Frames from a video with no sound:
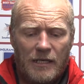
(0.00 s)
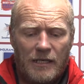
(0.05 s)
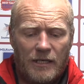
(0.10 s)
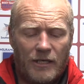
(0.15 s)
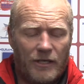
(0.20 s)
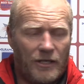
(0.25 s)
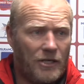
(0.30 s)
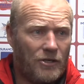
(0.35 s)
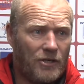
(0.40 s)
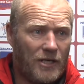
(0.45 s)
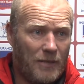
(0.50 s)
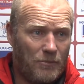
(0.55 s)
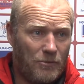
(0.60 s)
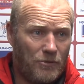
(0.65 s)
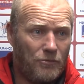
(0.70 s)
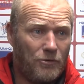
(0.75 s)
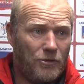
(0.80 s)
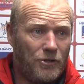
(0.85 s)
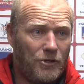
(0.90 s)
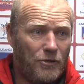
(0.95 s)
you know, he got a
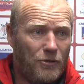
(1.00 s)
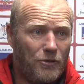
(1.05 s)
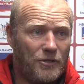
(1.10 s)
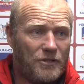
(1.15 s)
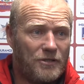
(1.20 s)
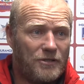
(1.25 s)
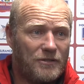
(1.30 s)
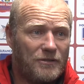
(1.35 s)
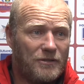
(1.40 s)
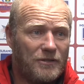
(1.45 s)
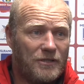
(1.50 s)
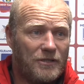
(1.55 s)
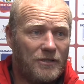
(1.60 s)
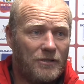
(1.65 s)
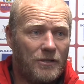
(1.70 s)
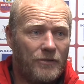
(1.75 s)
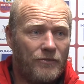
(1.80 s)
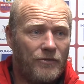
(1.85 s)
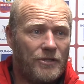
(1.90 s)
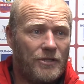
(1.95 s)
couple of really nice
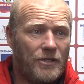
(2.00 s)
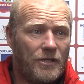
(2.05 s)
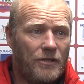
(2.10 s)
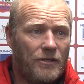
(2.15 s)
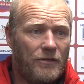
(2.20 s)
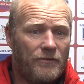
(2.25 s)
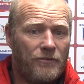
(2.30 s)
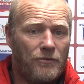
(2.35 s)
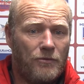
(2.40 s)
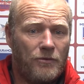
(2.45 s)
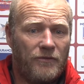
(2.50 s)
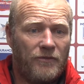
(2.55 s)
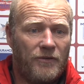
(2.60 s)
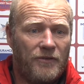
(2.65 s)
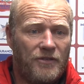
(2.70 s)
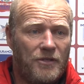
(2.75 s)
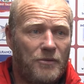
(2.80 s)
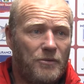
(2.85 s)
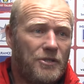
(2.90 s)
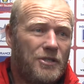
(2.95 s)
deliveries into the forward
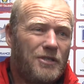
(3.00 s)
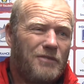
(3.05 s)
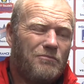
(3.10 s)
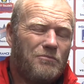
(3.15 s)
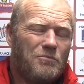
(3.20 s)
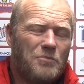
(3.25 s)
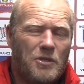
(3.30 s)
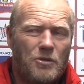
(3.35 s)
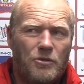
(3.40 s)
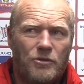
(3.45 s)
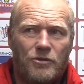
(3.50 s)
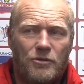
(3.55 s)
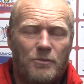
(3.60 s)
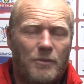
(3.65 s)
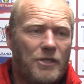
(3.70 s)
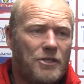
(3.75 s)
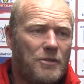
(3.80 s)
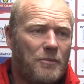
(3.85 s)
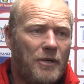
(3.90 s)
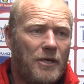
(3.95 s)
50, which he couldn't do
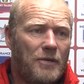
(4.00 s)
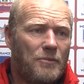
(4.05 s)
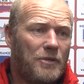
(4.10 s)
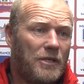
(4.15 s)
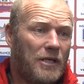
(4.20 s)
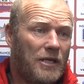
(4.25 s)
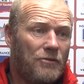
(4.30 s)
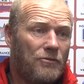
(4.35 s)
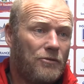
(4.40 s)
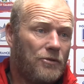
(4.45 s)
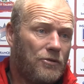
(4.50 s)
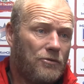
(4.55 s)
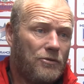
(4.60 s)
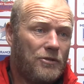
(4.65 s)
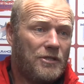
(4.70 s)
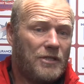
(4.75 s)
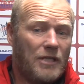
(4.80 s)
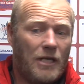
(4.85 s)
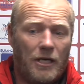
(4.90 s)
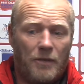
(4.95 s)
much about, but he had a really
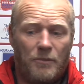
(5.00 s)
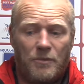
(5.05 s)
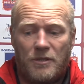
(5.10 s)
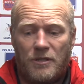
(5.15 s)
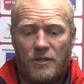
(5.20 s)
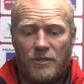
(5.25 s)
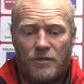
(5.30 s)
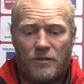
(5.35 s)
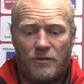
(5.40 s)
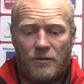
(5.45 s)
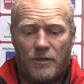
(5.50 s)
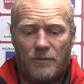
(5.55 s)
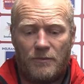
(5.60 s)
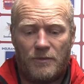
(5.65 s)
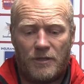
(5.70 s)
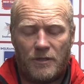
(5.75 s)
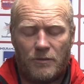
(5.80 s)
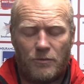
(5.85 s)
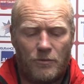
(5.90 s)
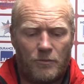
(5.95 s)
good starting position on him,
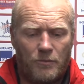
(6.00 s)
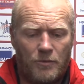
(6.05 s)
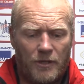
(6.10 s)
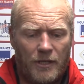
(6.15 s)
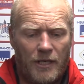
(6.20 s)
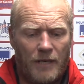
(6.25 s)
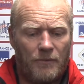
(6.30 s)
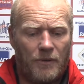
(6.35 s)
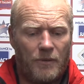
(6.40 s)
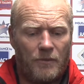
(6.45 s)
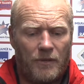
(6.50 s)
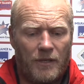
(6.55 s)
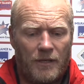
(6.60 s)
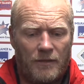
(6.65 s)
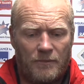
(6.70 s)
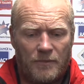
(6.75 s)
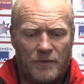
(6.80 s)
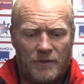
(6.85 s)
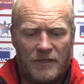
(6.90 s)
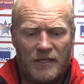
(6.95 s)
so we are pretty happy with
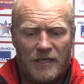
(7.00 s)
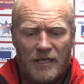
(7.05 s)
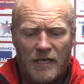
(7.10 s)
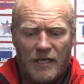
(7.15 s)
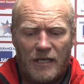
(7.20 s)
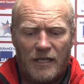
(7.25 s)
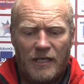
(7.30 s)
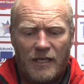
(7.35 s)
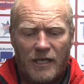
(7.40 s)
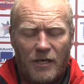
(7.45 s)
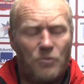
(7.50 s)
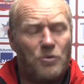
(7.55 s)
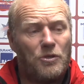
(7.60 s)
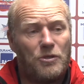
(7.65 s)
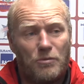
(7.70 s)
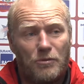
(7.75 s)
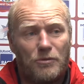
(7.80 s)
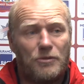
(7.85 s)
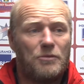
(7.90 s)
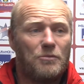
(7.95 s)
that. But, you know,
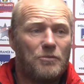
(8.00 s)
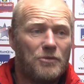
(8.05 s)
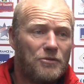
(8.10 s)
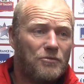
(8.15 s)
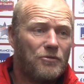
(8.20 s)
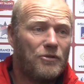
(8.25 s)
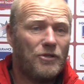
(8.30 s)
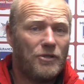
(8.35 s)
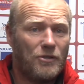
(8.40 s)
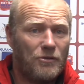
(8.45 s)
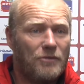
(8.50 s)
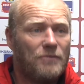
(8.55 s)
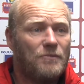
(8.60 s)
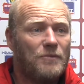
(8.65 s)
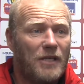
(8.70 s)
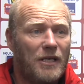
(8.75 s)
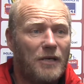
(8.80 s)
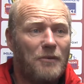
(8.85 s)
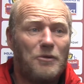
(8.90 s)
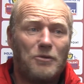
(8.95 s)
Wish Wilson was really good.
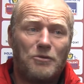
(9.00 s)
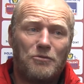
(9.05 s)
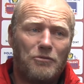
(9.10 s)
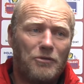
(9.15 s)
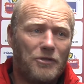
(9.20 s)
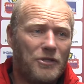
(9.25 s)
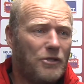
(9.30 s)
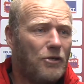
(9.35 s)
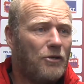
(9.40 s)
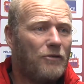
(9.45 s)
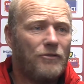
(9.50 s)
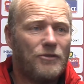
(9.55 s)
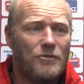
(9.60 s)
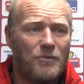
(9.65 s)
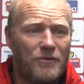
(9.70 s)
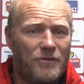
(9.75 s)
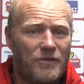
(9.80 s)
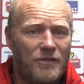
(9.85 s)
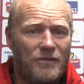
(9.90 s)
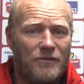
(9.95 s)
Um, he was really nervous
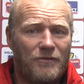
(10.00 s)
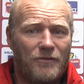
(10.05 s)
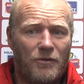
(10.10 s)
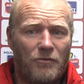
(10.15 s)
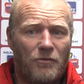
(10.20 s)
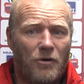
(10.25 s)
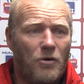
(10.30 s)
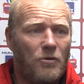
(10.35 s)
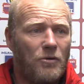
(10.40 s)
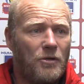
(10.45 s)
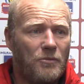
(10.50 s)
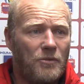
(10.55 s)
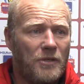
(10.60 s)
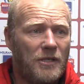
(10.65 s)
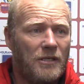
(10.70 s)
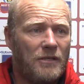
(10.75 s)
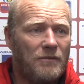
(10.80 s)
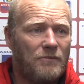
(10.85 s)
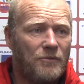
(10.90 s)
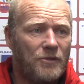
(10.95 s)
with the, the role that
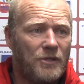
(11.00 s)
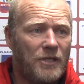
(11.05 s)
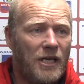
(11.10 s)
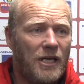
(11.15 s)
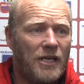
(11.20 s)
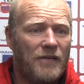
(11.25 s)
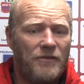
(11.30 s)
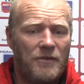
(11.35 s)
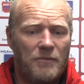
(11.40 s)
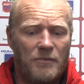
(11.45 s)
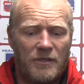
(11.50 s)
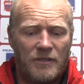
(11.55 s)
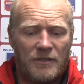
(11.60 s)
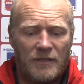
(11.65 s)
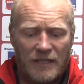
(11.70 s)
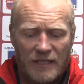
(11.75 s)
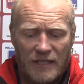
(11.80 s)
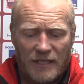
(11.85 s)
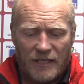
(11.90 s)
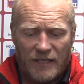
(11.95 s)
we, we gave him, and,
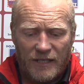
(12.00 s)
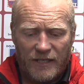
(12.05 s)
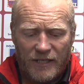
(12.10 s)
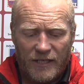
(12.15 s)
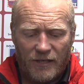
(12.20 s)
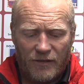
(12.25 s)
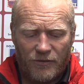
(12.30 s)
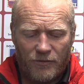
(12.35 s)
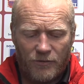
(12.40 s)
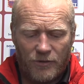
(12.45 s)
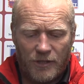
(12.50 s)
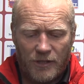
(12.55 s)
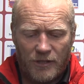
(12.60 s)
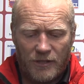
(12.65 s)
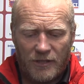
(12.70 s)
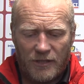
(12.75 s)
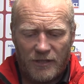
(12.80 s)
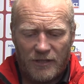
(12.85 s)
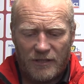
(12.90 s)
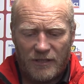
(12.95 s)
you know, I thought
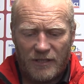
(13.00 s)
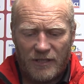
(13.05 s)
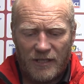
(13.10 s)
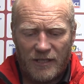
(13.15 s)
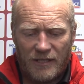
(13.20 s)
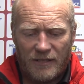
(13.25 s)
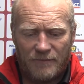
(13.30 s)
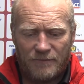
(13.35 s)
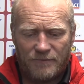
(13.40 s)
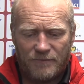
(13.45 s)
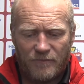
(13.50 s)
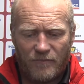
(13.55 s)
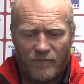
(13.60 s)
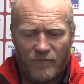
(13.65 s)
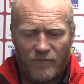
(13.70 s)
he. Um,